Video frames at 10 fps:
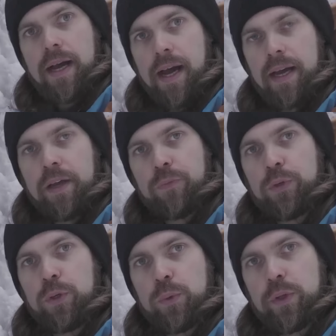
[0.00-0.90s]
I have
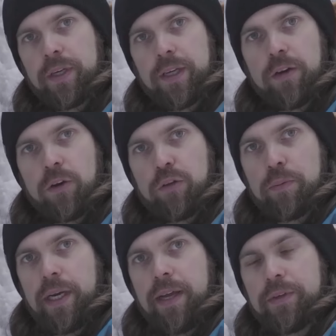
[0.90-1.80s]
used the
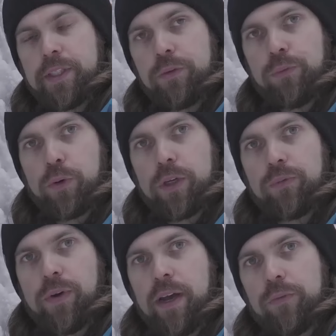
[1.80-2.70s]
Osprey Levity
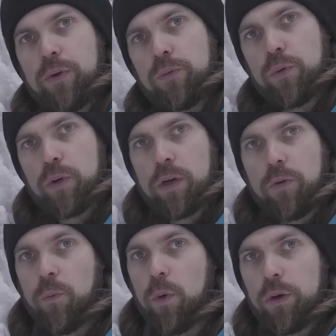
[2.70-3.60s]
45 for a
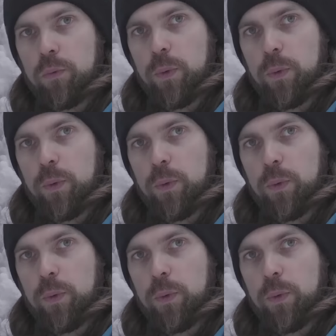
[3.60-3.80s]
1